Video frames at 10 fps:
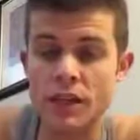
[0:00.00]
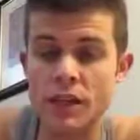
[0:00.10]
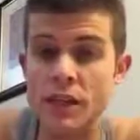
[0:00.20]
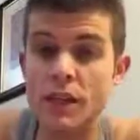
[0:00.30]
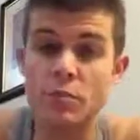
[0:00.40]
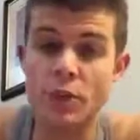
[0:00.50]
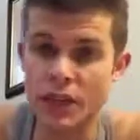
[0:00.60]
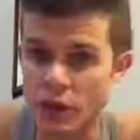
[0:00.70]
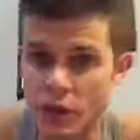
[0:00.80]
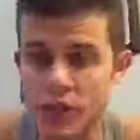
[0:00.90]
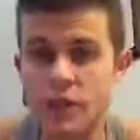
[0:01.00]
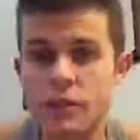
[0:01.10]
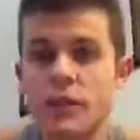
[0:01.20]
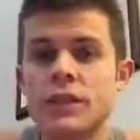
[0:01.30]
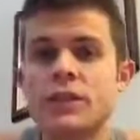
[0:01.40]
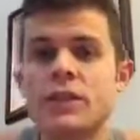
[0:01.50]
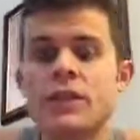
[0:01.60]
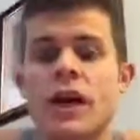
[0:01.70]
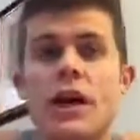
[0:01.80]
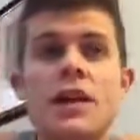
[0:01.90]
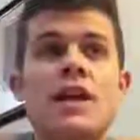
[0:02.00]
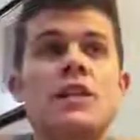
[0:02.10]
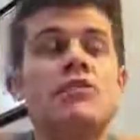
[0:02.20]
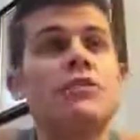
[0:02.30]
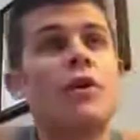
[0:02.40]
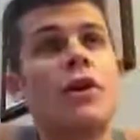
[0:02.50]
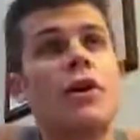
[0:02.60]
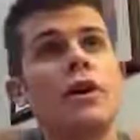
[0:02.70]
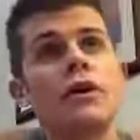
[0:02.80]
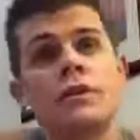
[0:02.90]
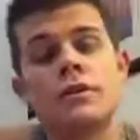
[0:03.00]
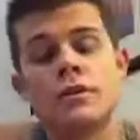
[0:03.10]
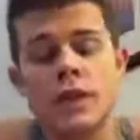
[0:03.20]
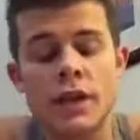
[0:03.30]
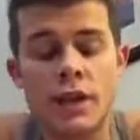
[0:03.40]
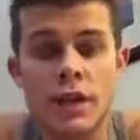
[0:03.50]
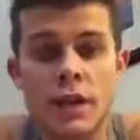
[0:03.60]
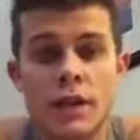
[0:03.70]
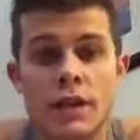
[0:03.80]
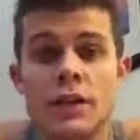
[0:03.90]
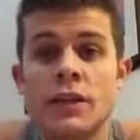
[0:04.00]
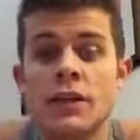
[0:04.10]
This is like the preconditioning. And then you've got the